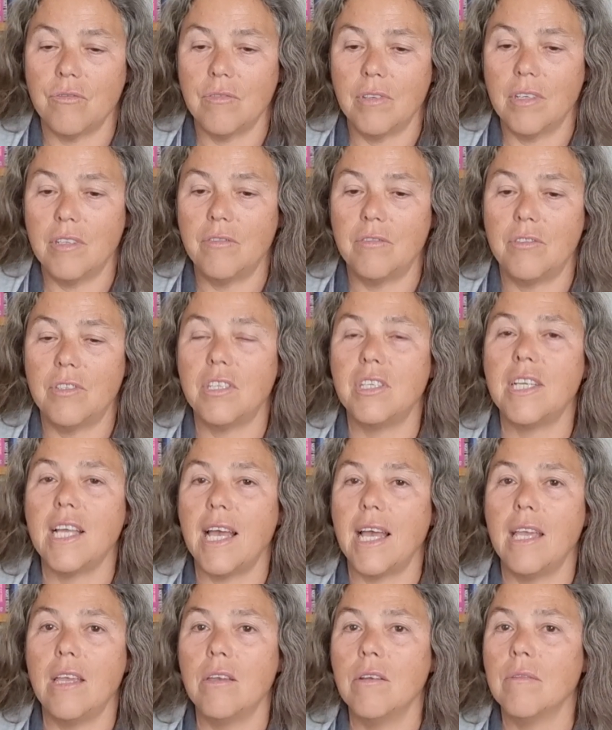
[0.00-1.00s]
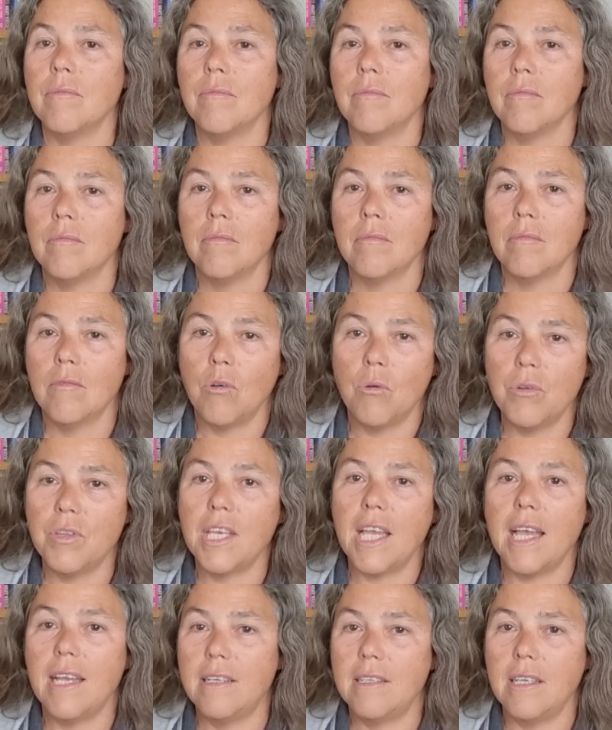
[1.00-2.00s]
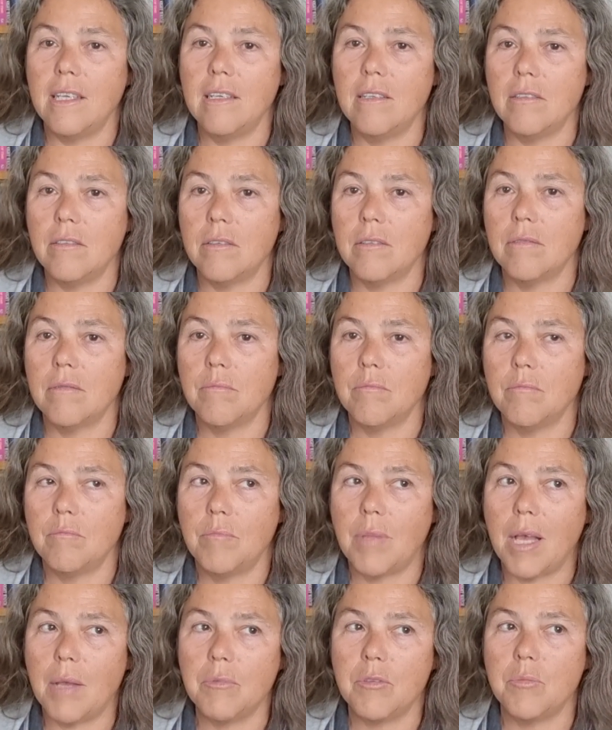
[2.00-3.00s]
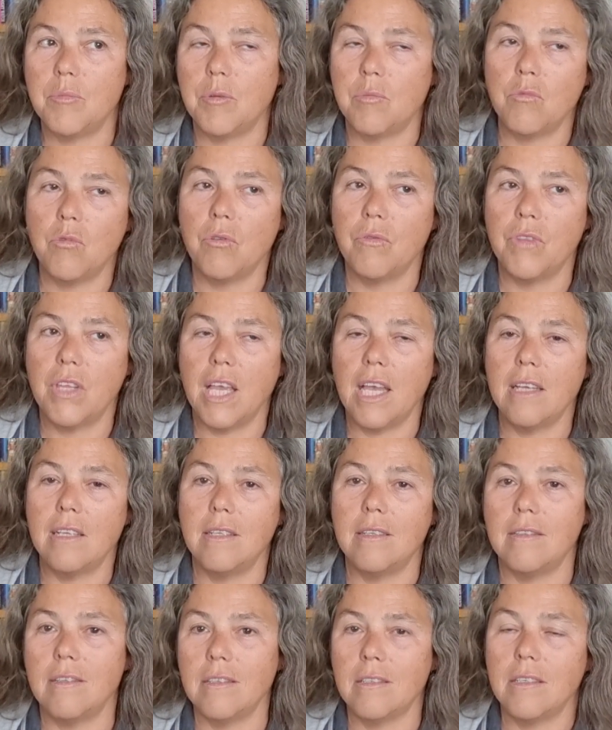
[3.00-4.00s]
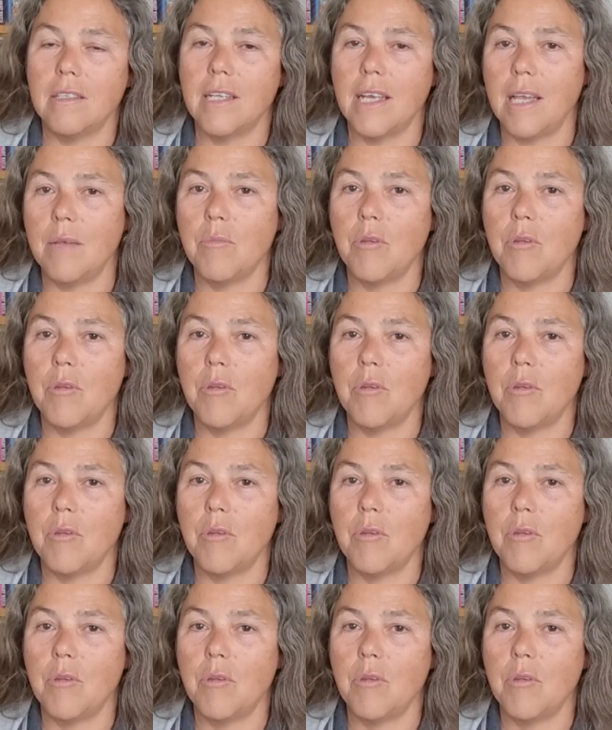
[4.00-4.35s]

It's today, or the 80s, perhaps a bit more of the 80s than today.